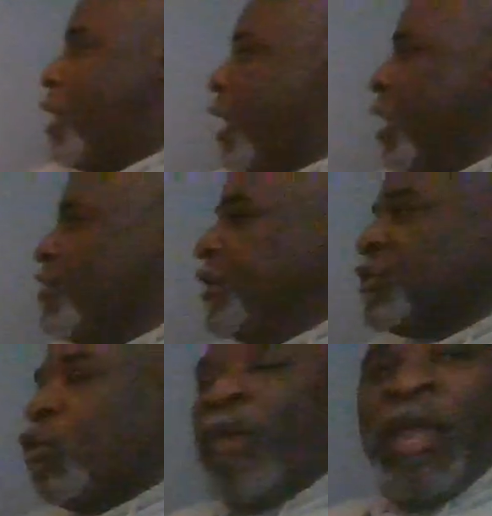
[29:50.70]
And this
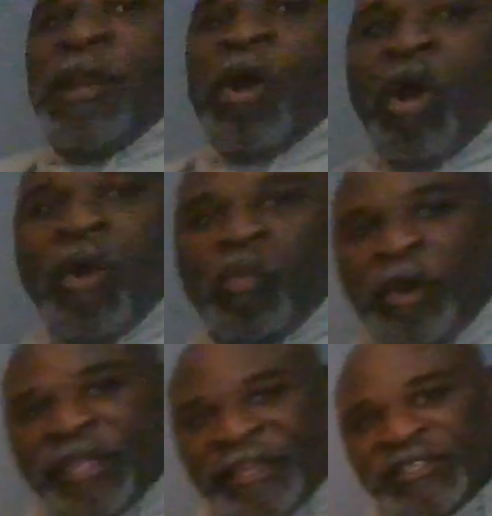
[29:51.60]
queen are
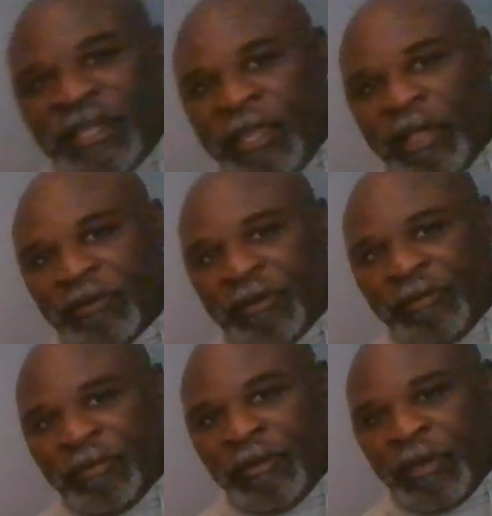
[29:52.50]
working together.
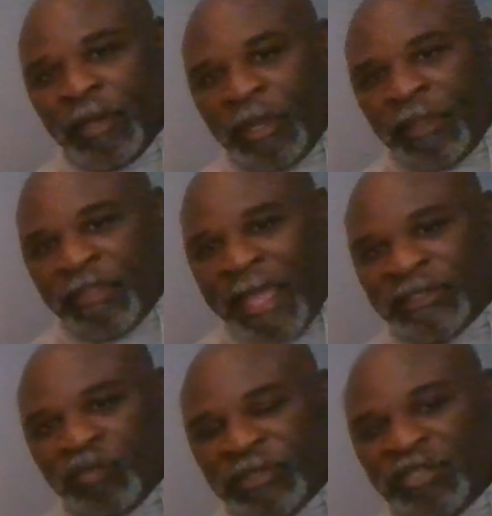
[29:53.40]
That's
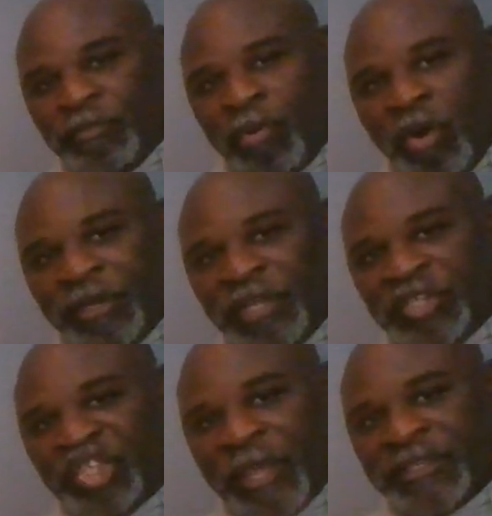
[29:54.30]
what's important in
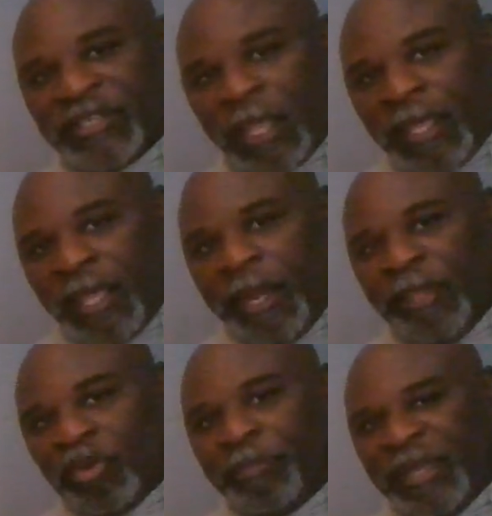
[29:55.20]
chess,
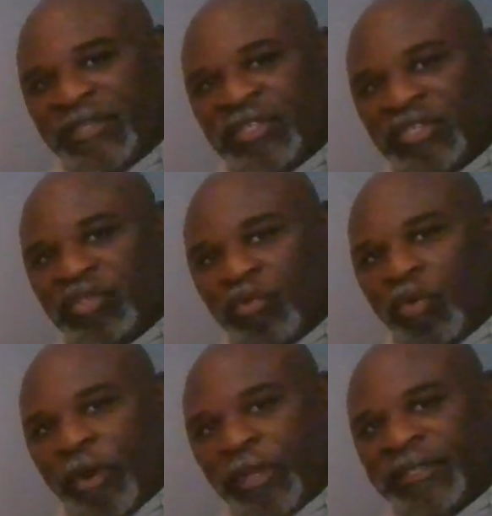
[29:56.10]
getting your pieces to
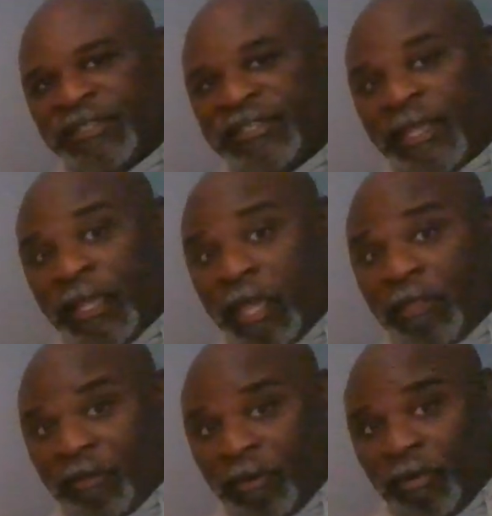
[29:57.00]
work together.